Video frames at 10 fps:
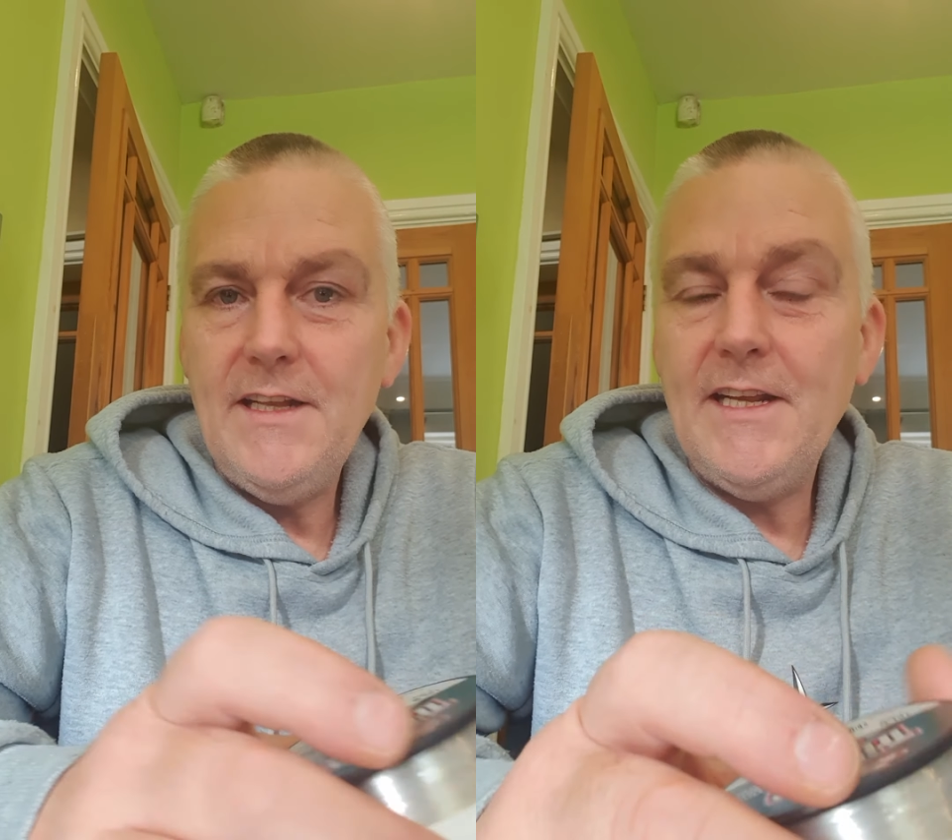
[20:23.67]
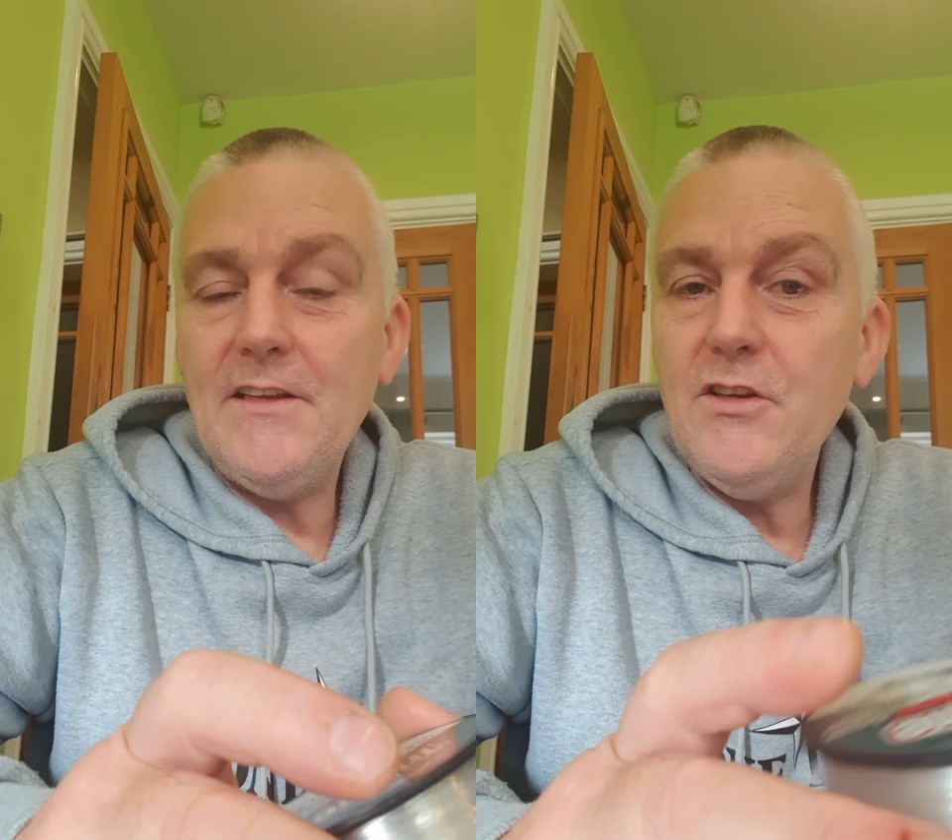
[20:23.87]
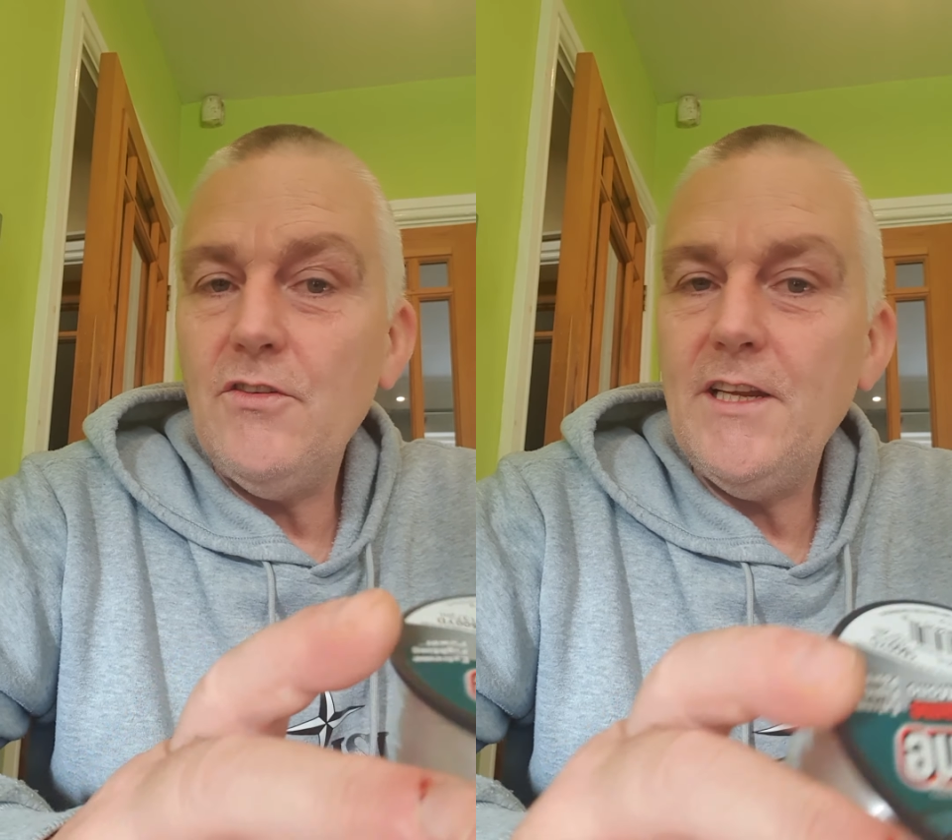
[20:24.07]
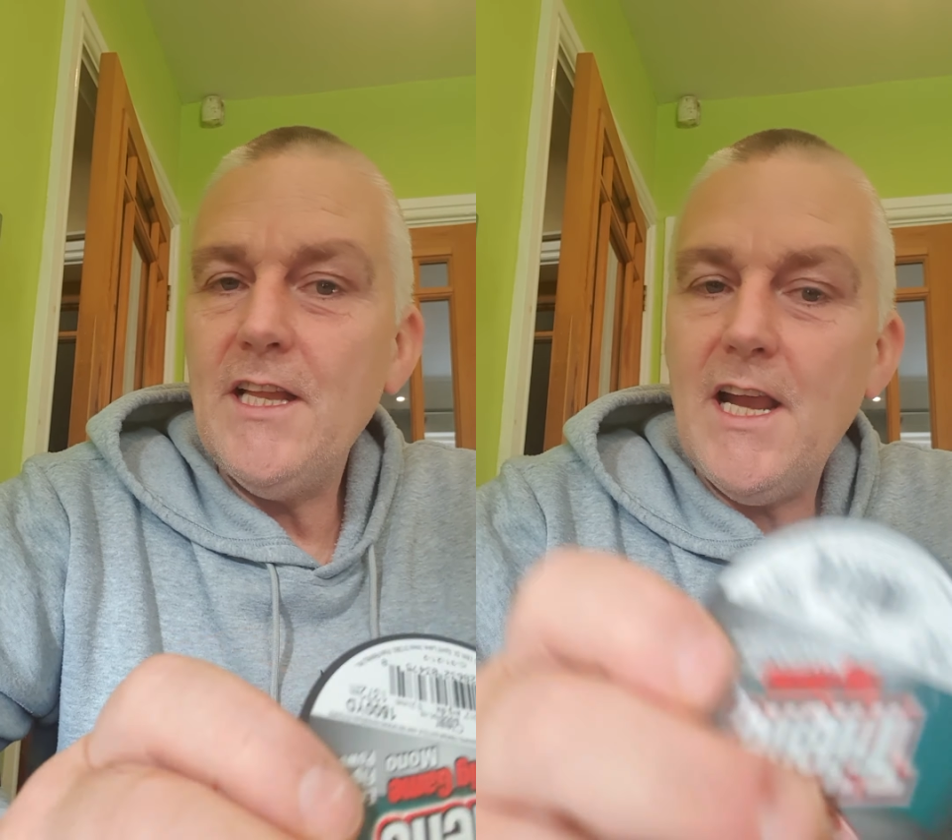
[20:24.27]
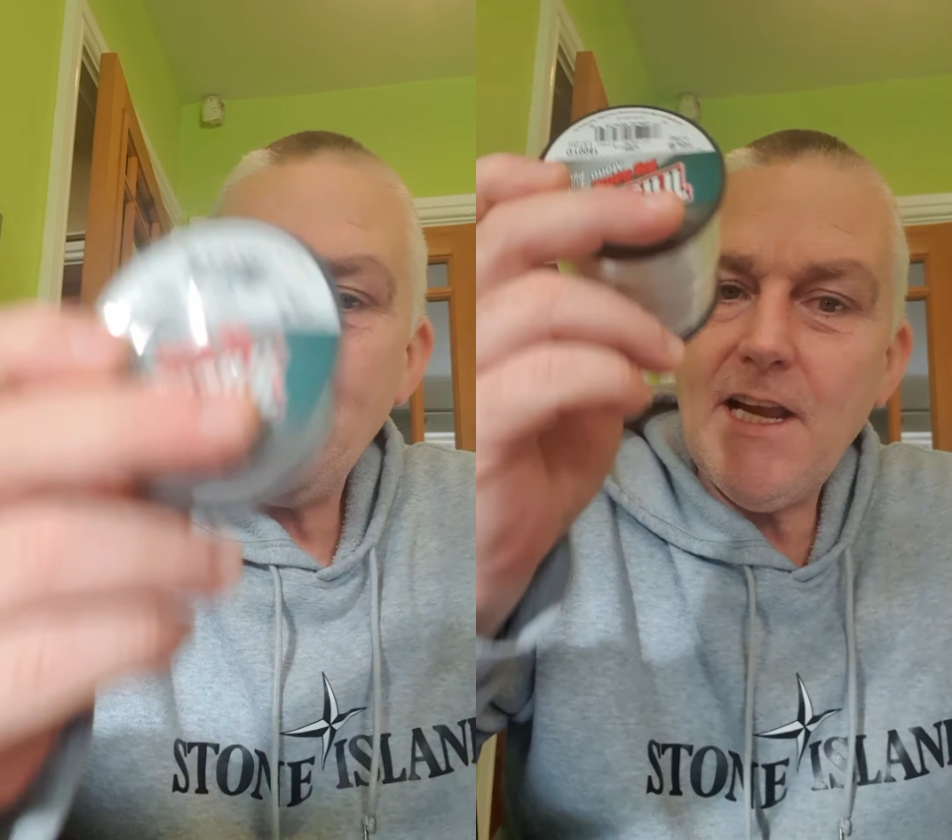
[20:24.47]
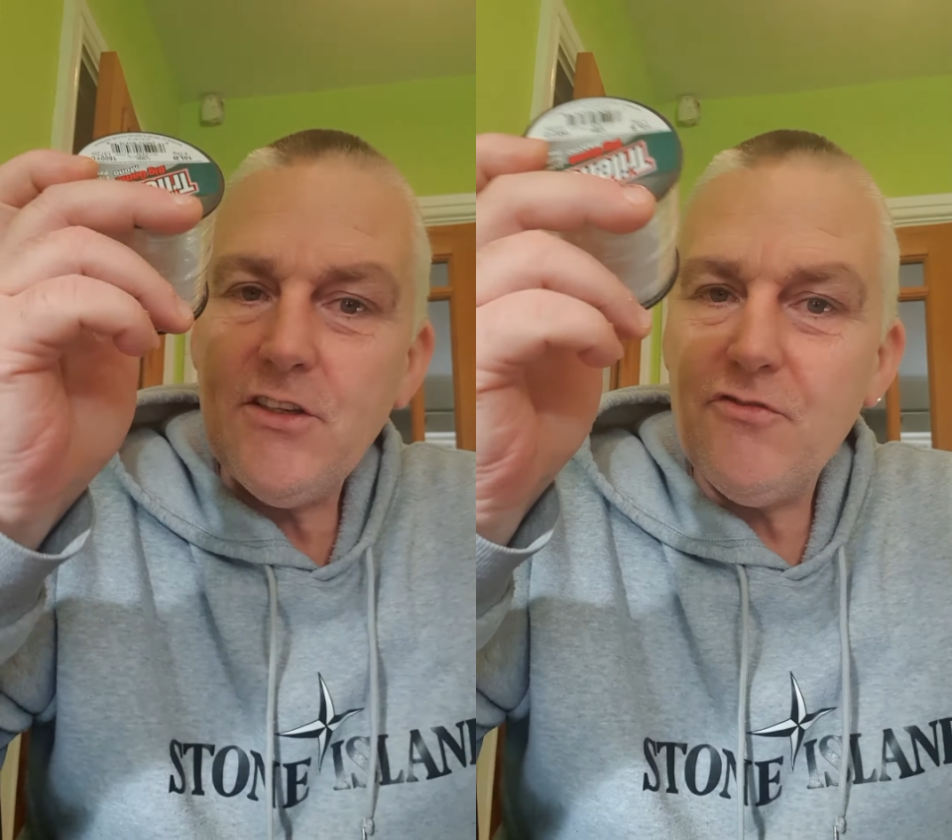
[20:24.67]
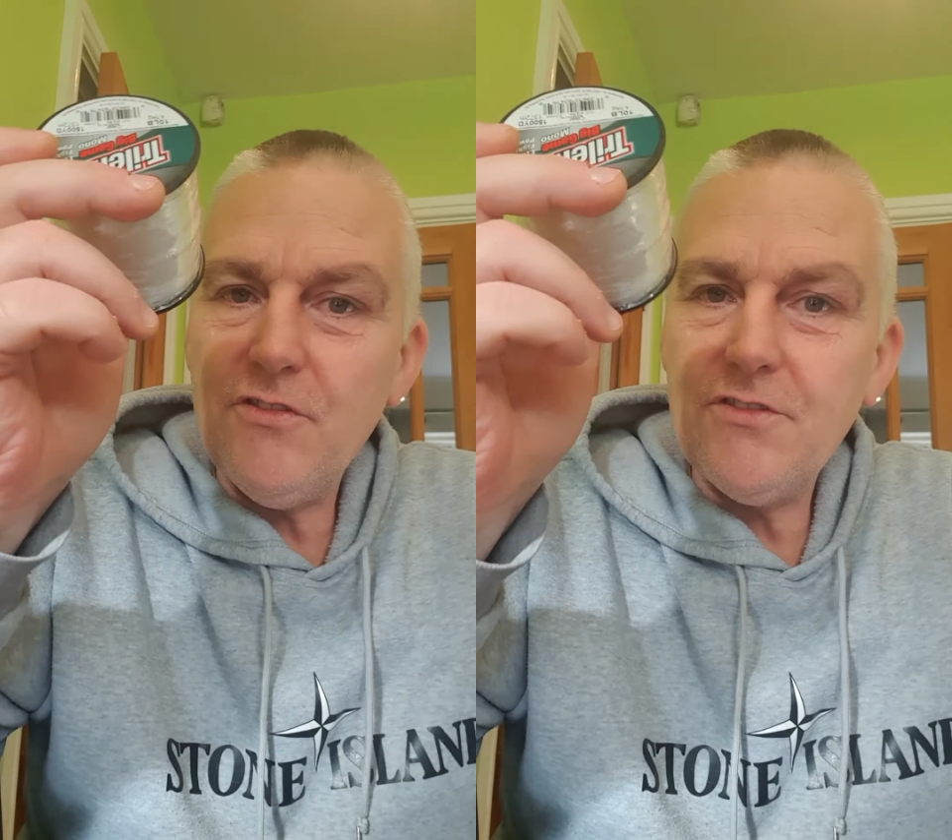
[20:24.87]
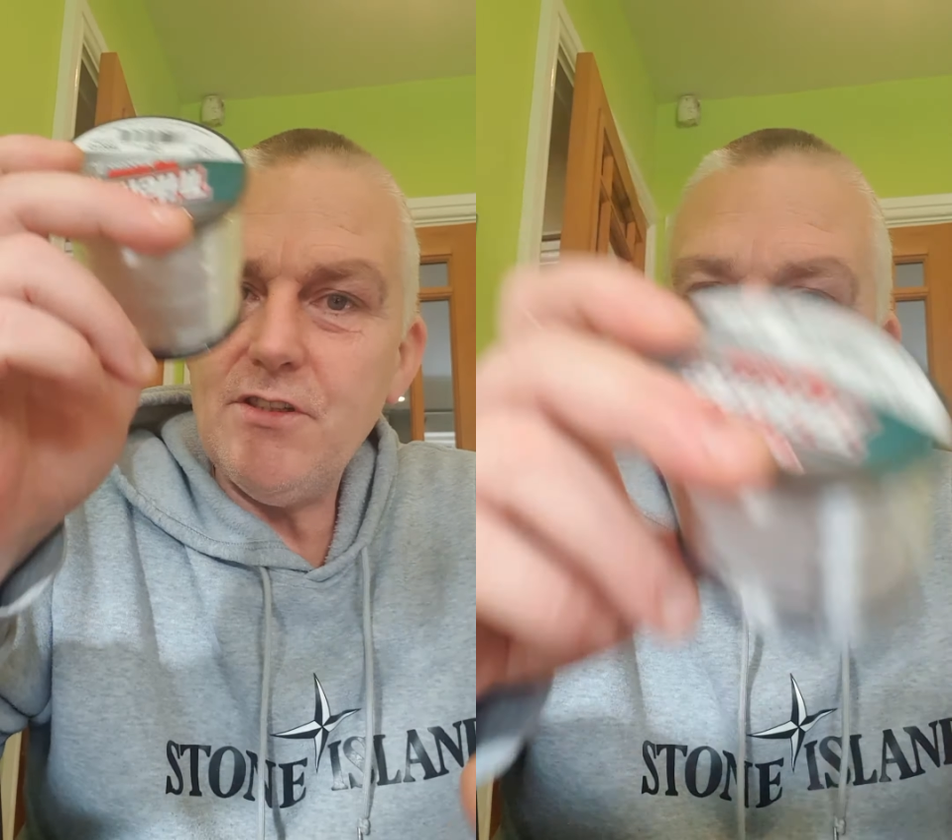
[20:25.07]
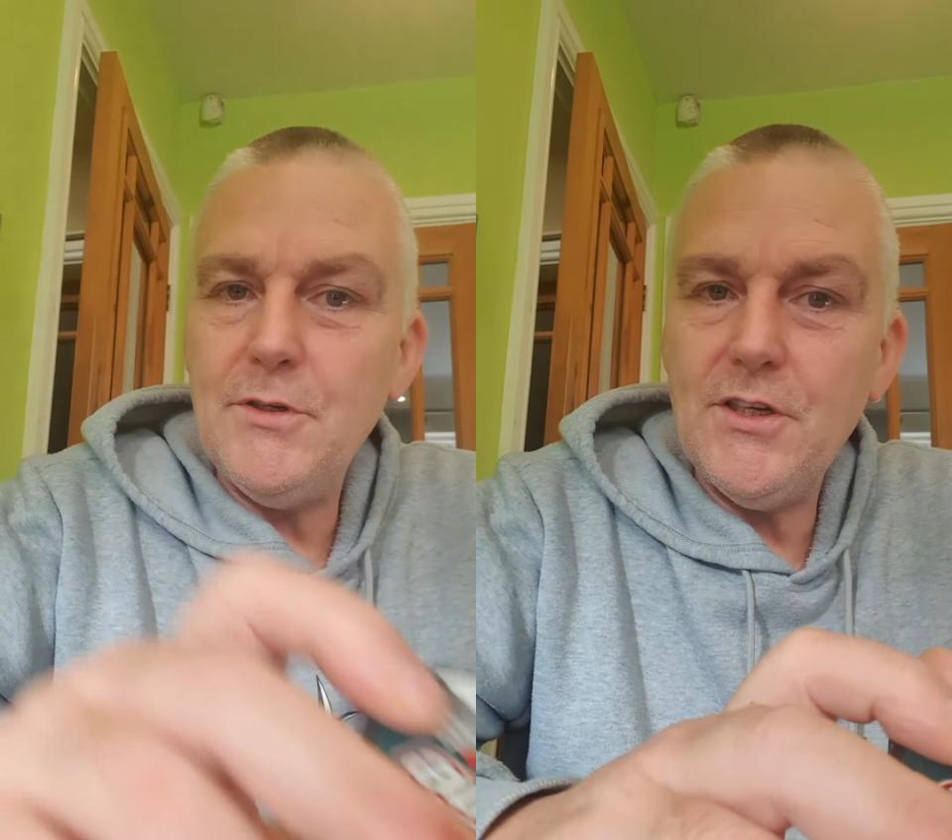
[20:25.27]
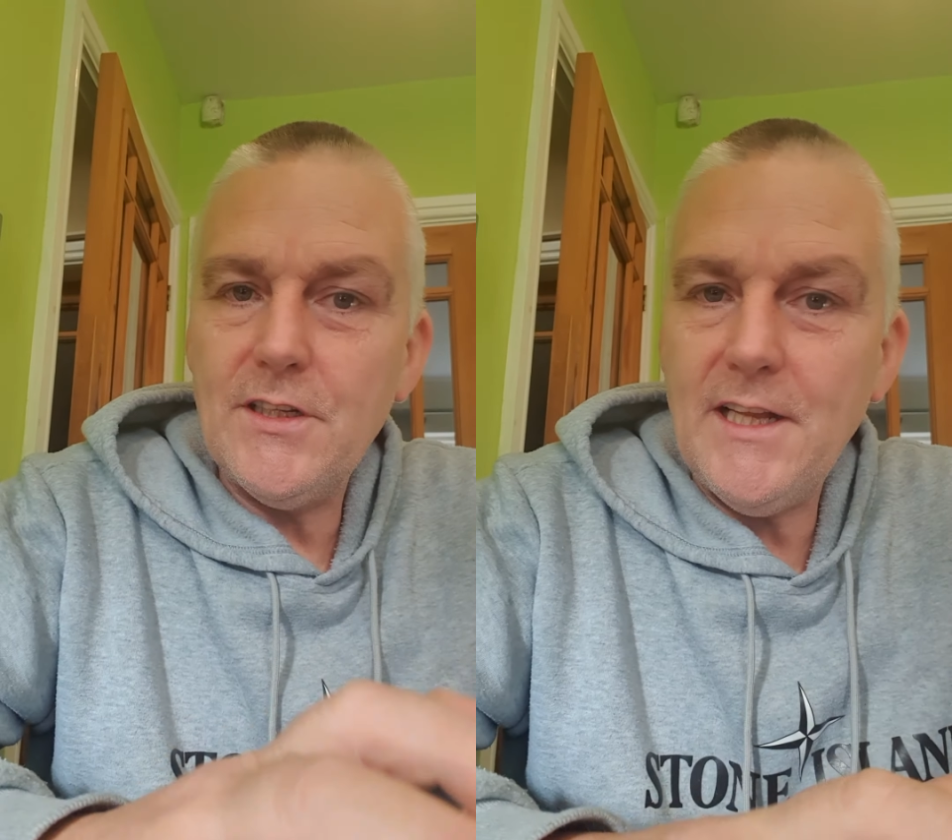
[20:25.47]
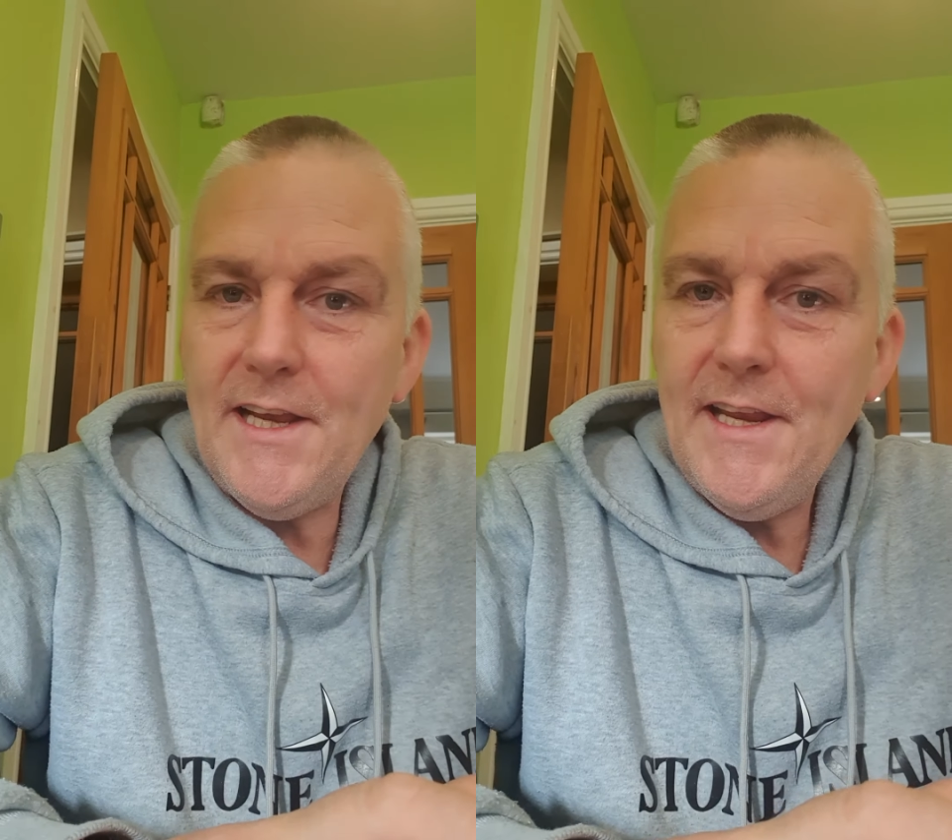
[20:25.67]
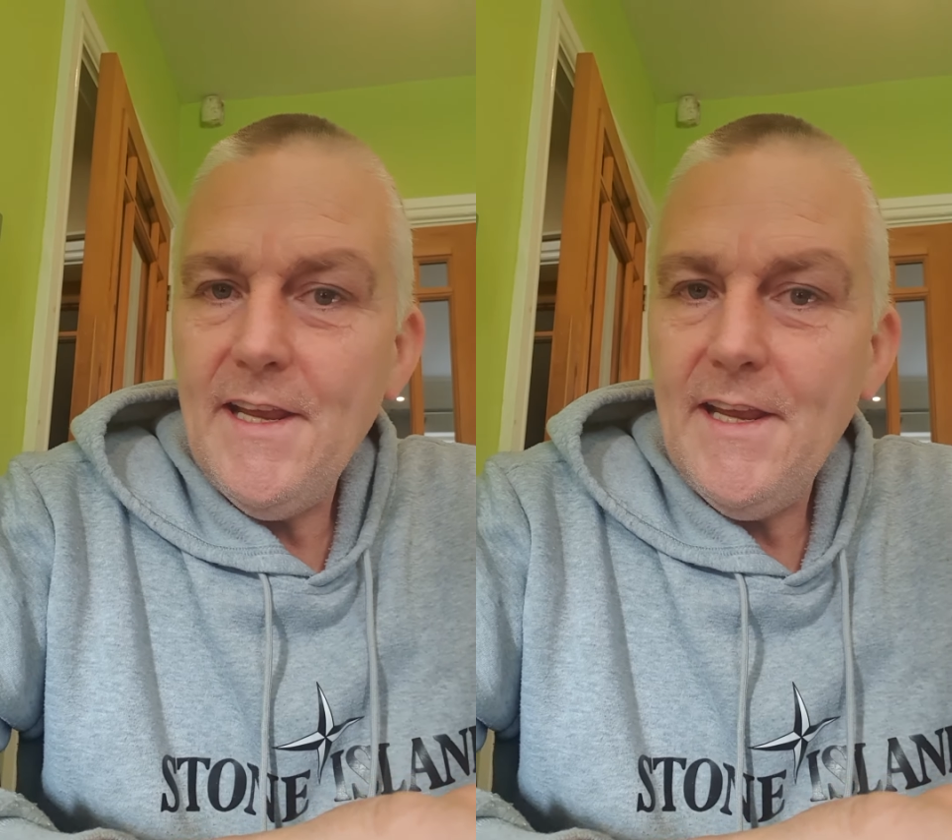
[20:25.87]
Now, the only line I trust is Berkeley